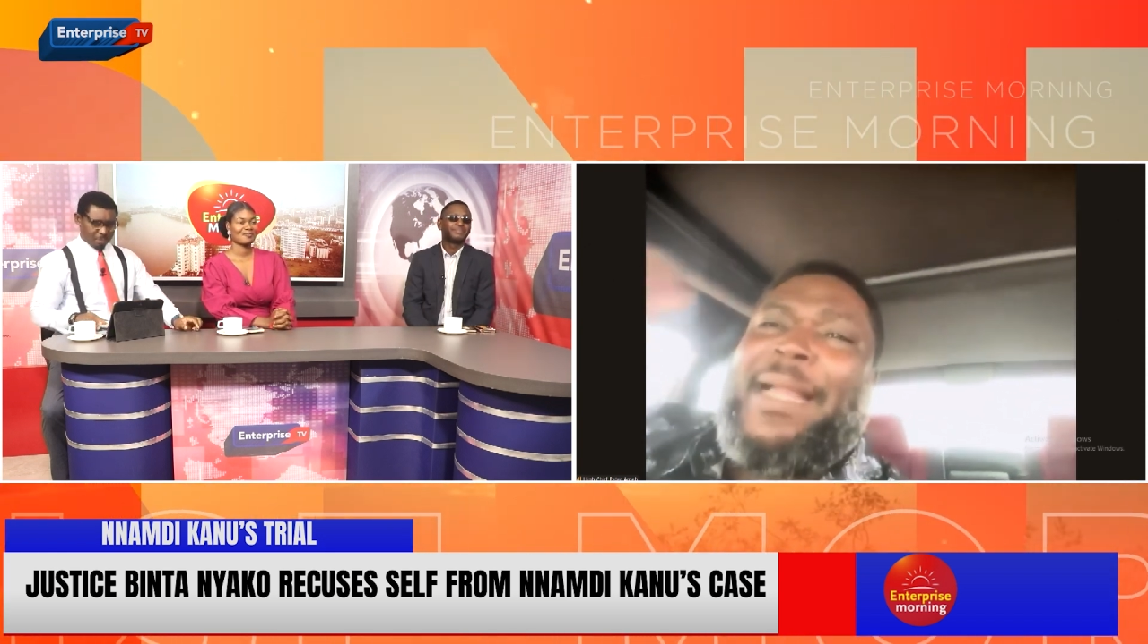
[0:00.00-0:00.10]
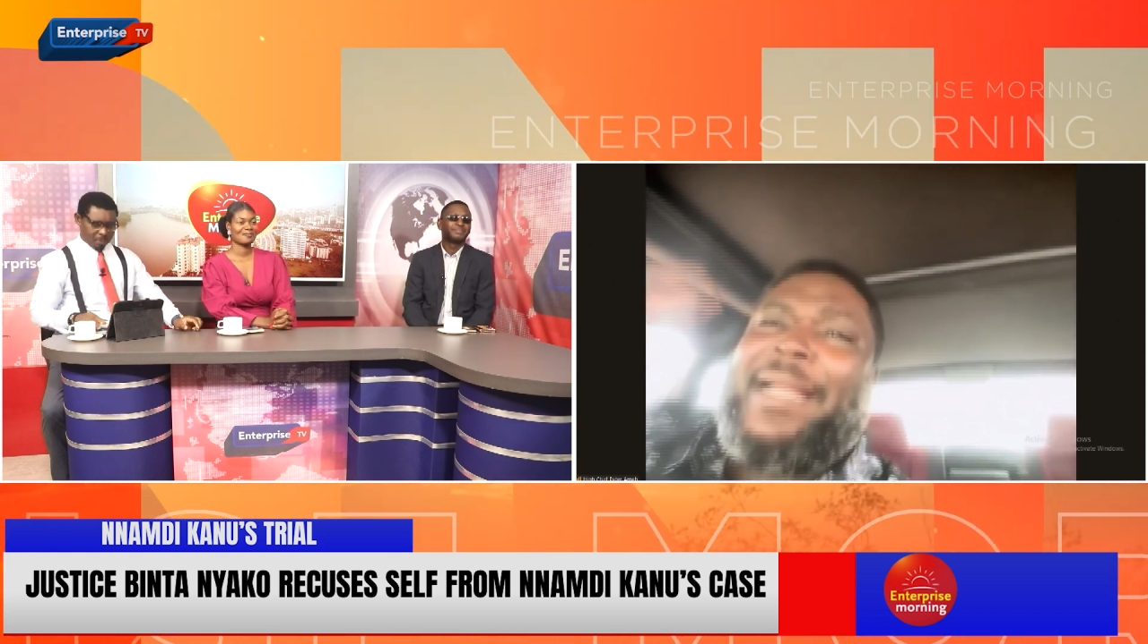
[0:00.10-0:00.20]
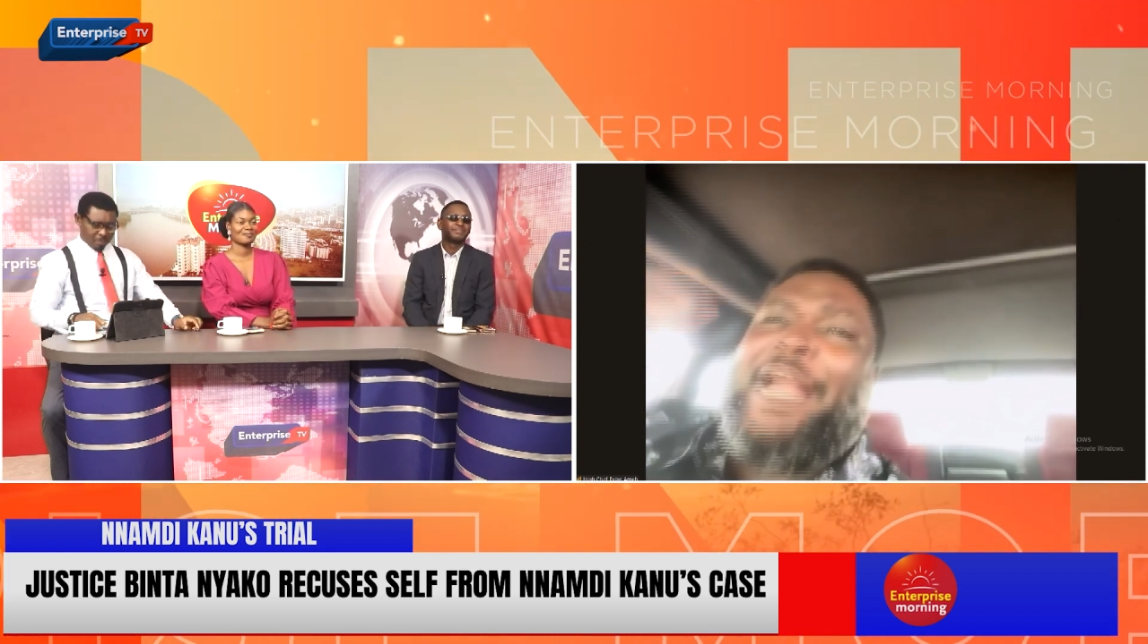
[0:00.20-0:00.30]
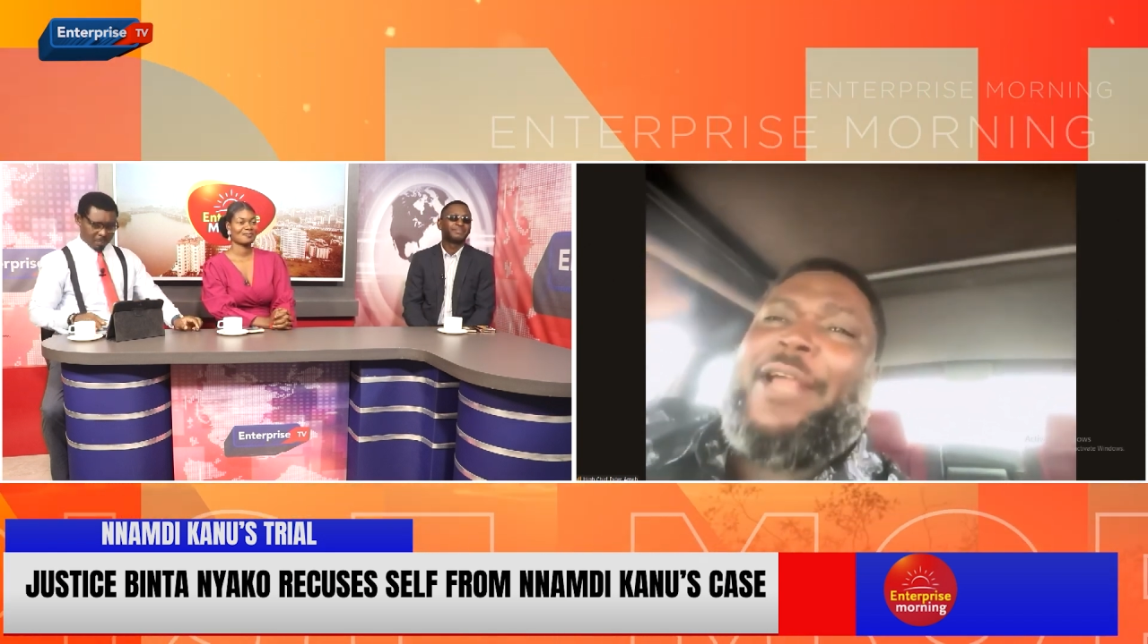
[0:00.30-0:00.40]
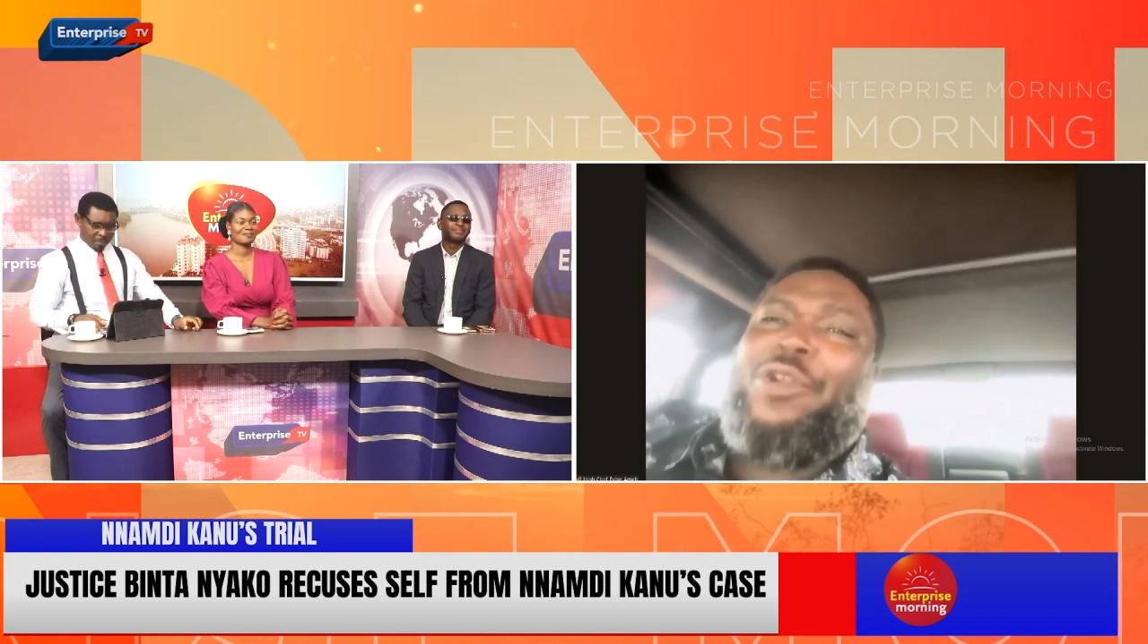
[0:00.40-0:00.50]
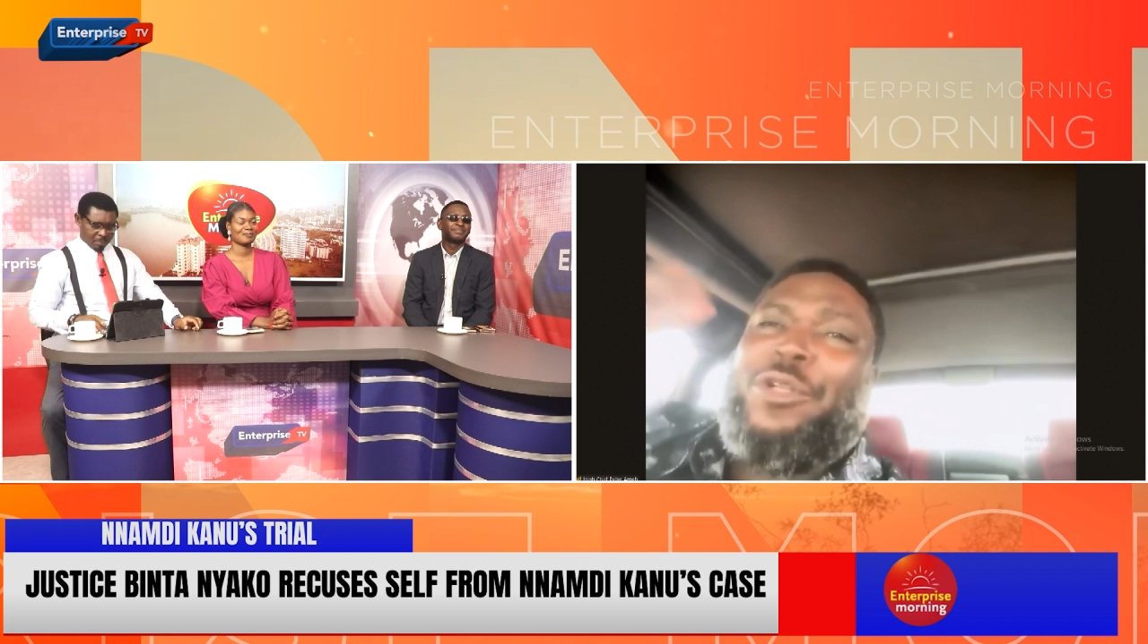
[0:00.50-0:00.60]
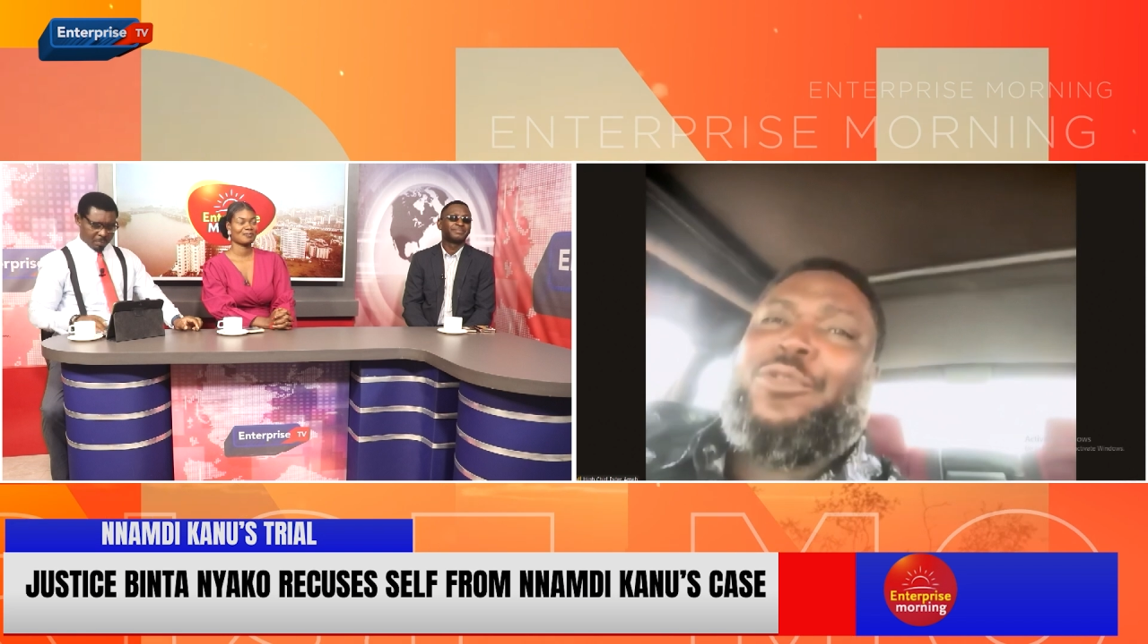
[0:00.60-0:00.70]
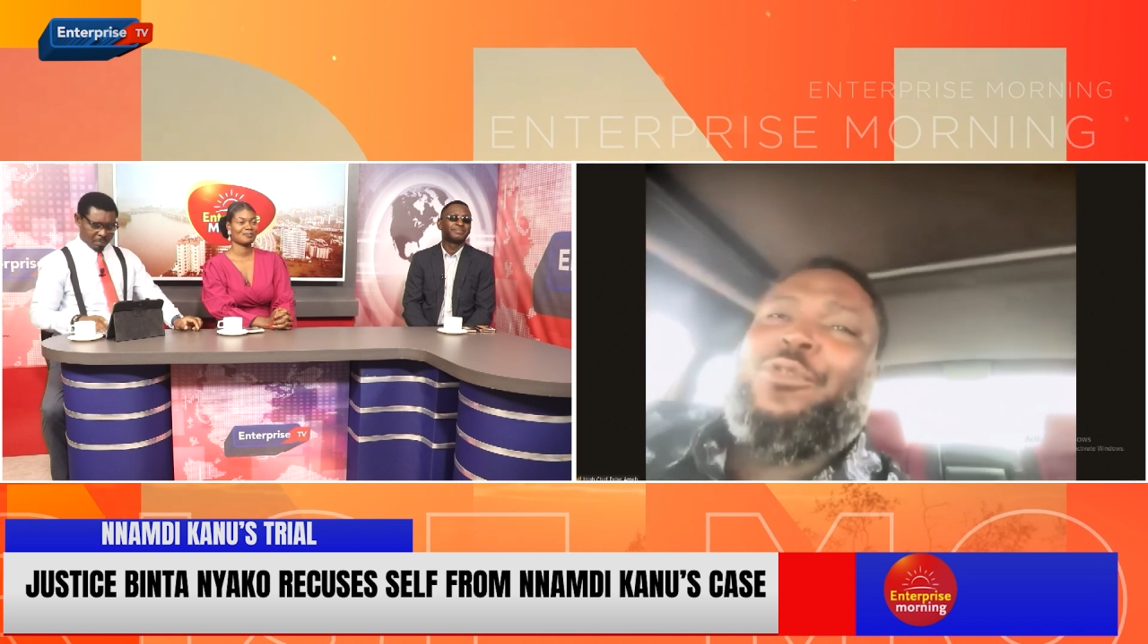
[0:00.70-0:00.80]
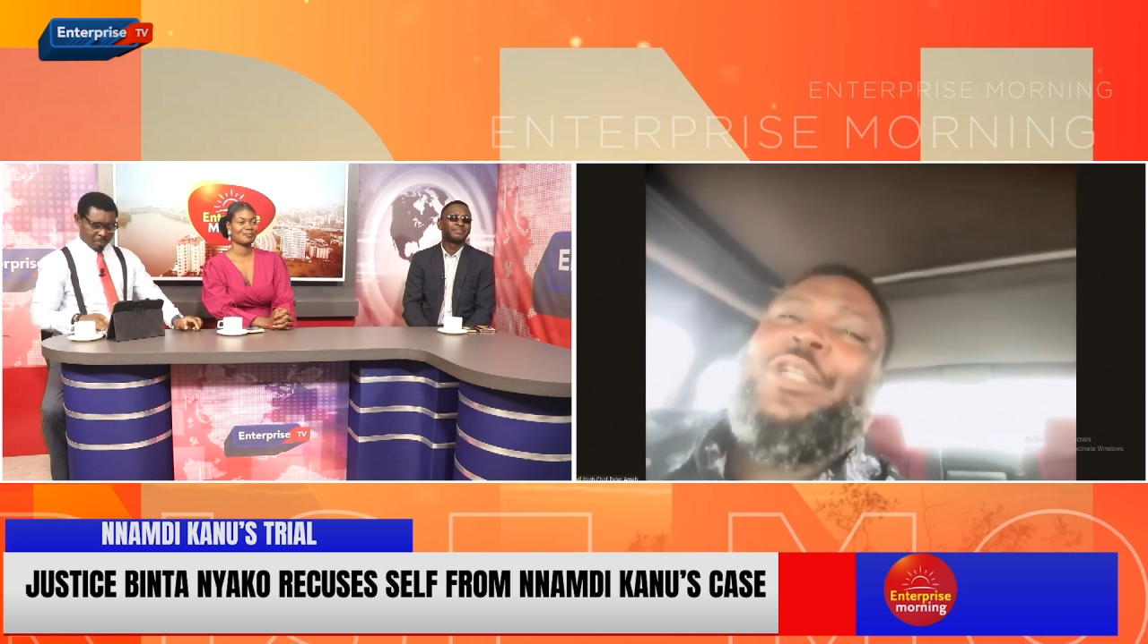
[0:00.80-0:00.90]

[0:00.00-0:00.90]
can run to,